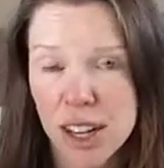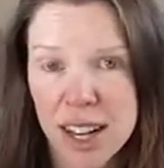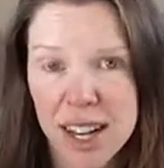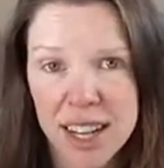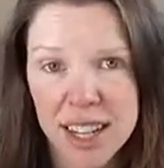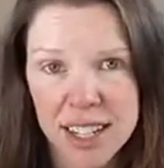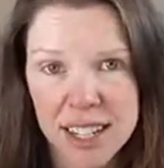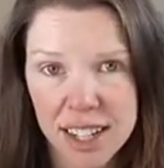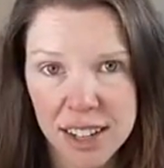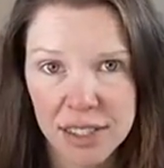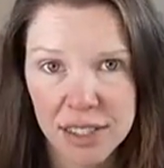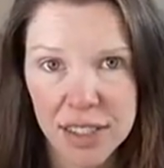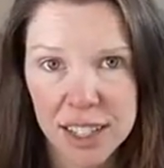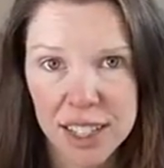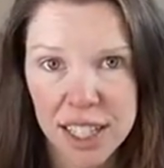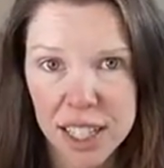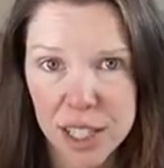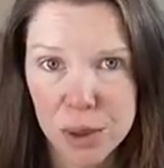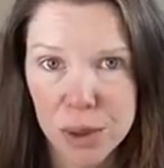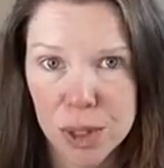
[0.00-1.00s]
I can definitely
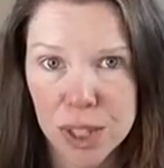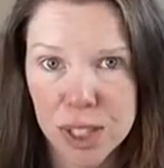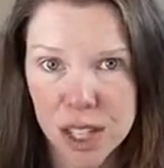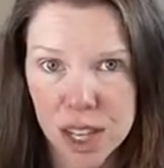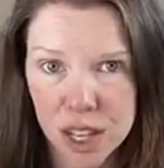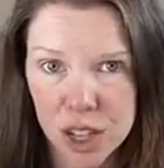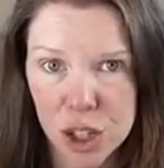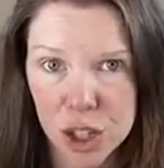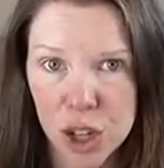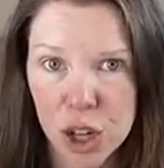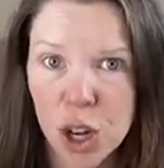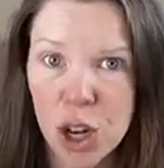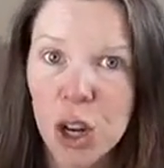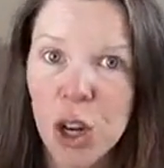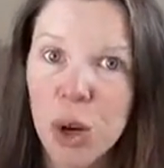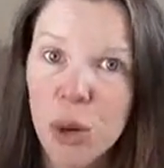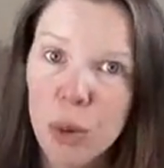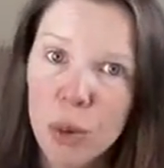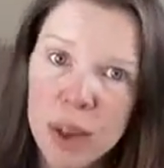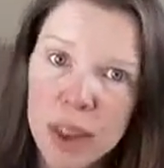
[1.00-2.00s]
get you in touch
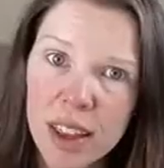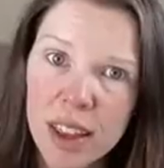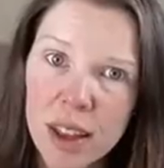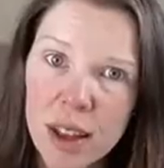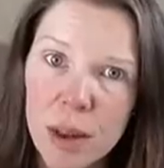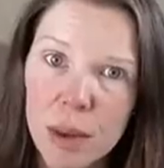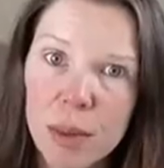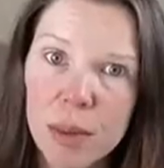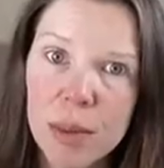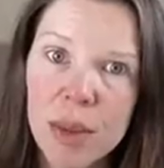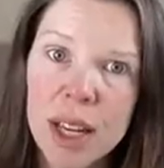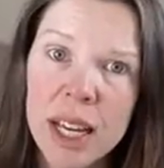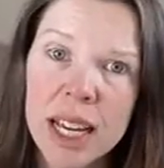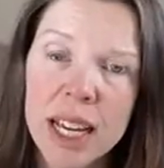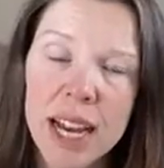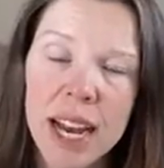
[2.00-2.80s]
with him